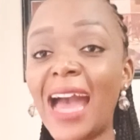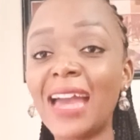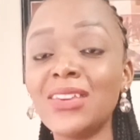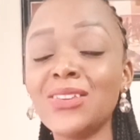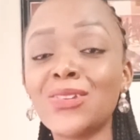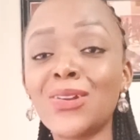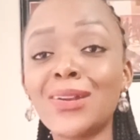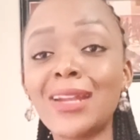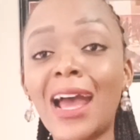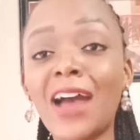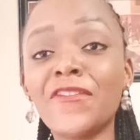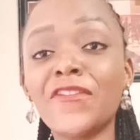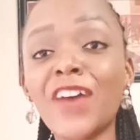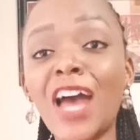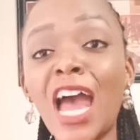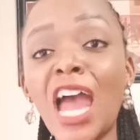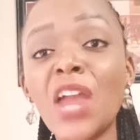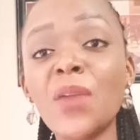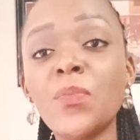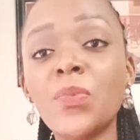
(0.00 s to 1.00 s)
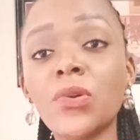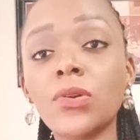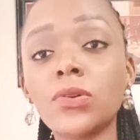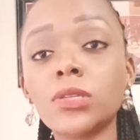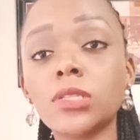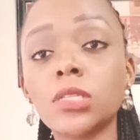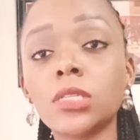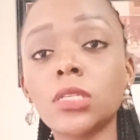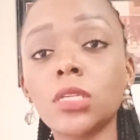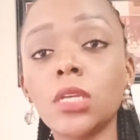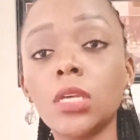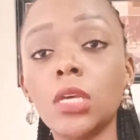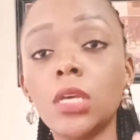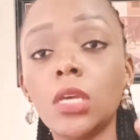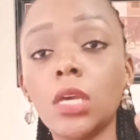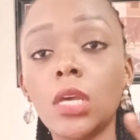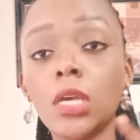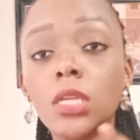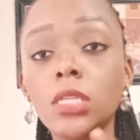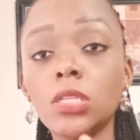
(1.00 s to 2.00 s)
you don't have eyebrows,
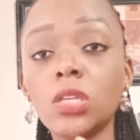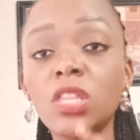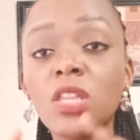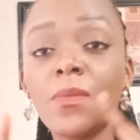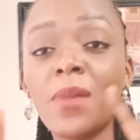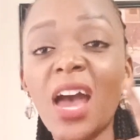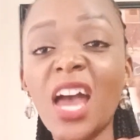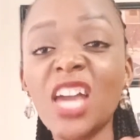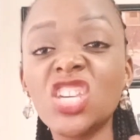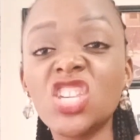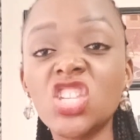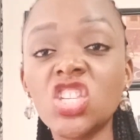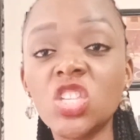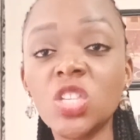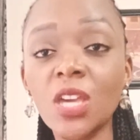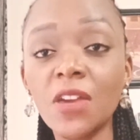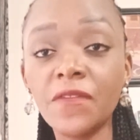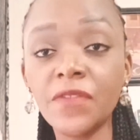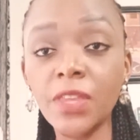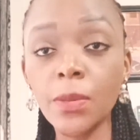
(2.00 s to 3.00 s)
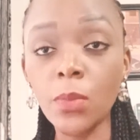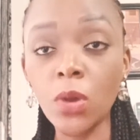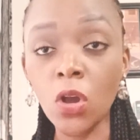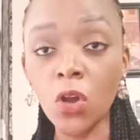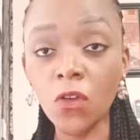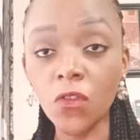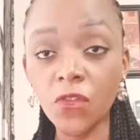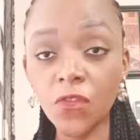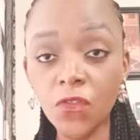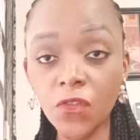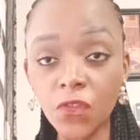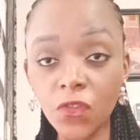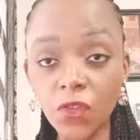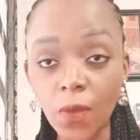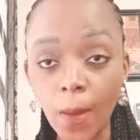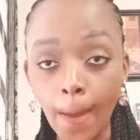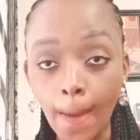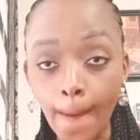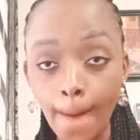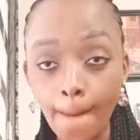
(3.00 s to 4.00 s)
to them, I shave them off
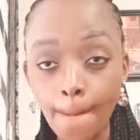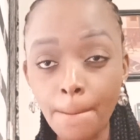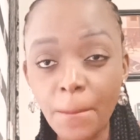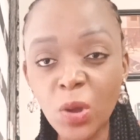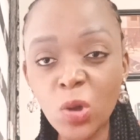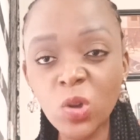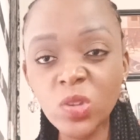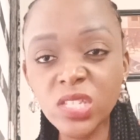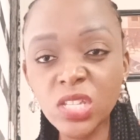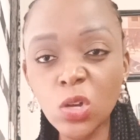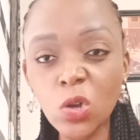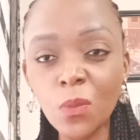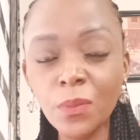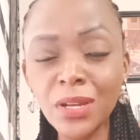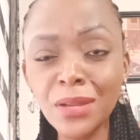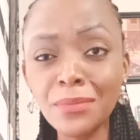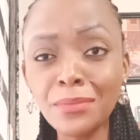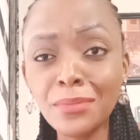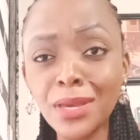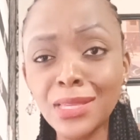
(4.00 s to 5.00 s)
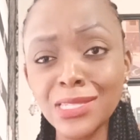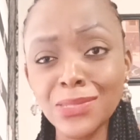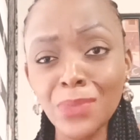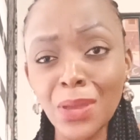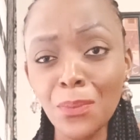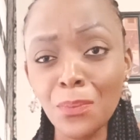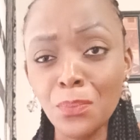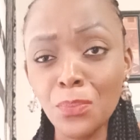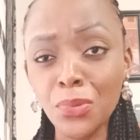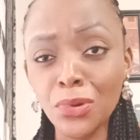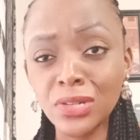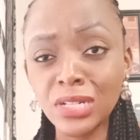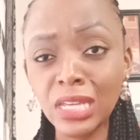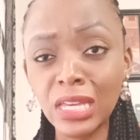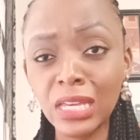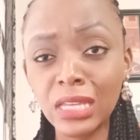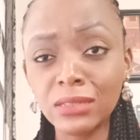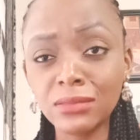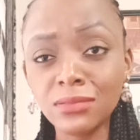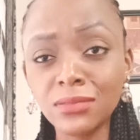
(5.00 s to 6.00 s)
because they compliment my
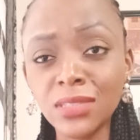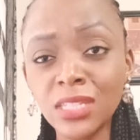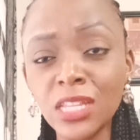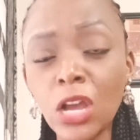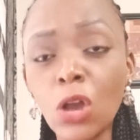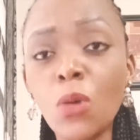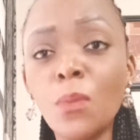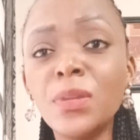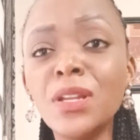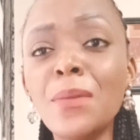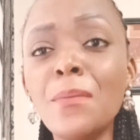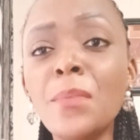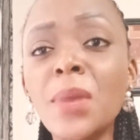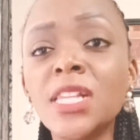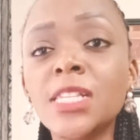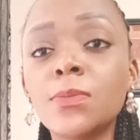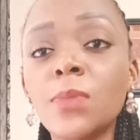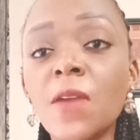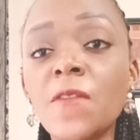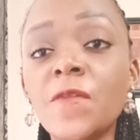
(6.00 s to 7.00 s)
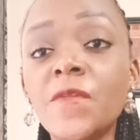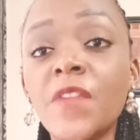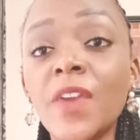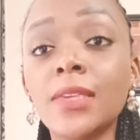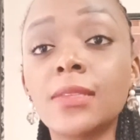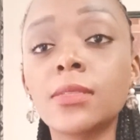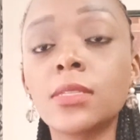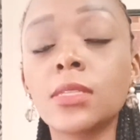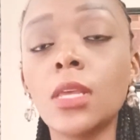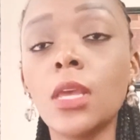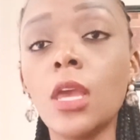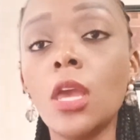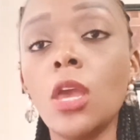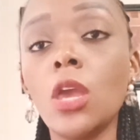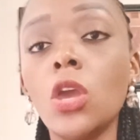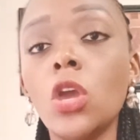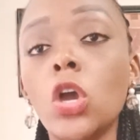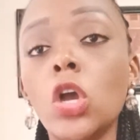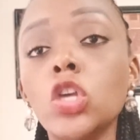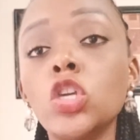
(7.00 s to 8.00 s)
body. They compliment my face.
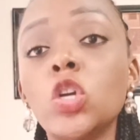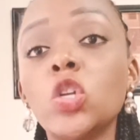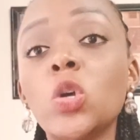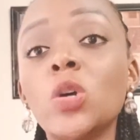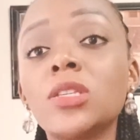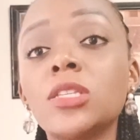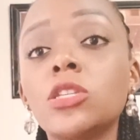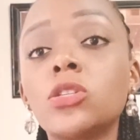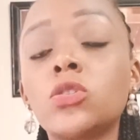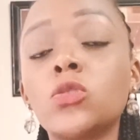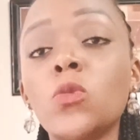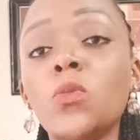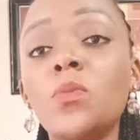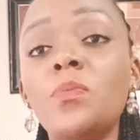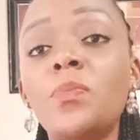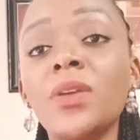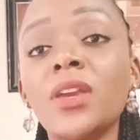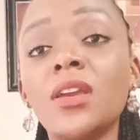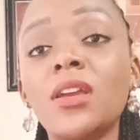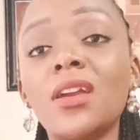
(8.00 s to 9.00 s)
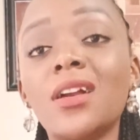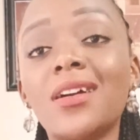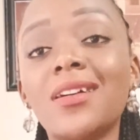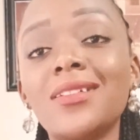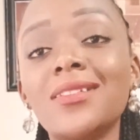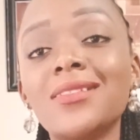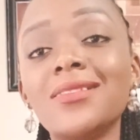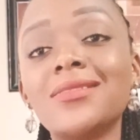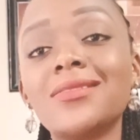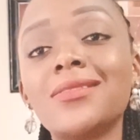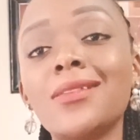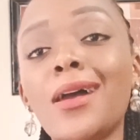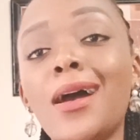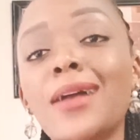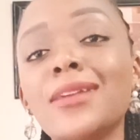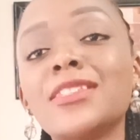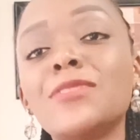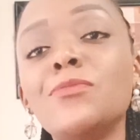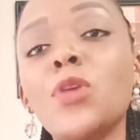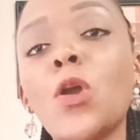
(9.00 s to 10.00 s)
Your nose is too big, say
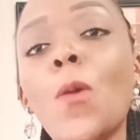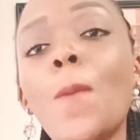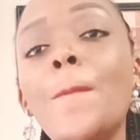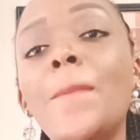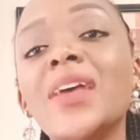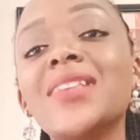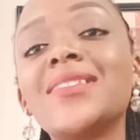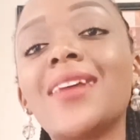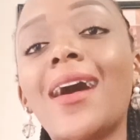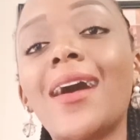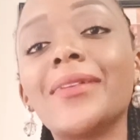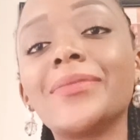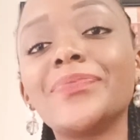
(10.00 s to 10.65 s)
I smell better.